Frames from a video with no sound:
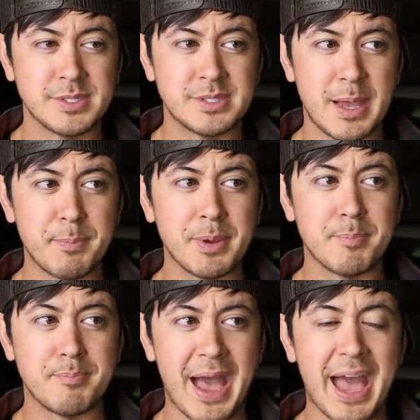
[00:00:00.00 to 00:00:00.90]

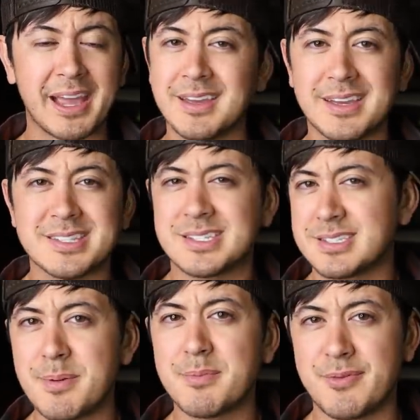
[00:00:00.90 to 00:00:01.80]
stepping back in
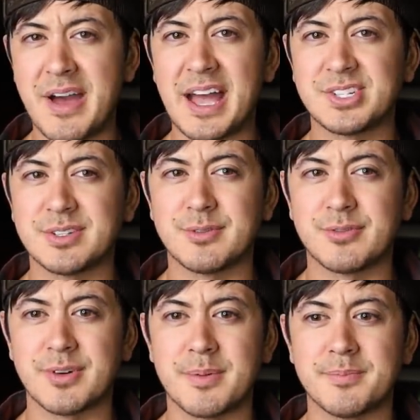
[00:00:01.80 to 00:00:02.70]
some fashion
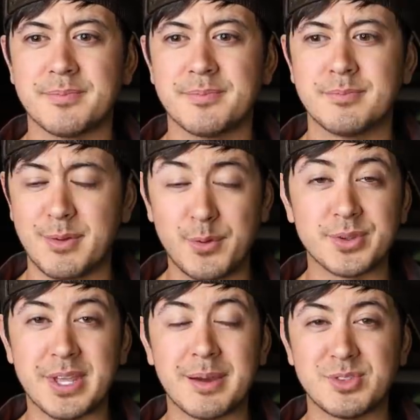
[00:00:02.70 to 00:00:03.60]
from my
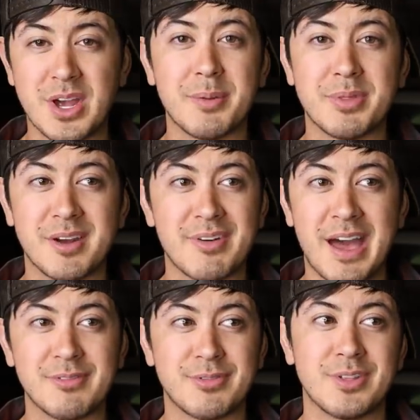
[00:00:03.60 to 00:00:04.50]
full-time job that I've
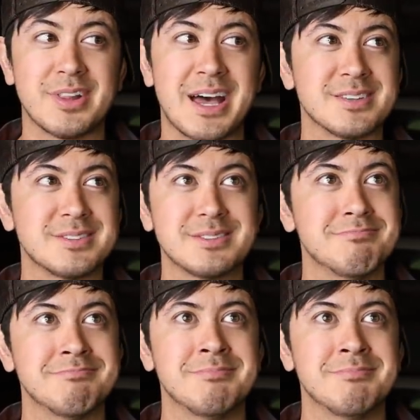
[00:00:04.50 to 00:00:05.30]
had for the last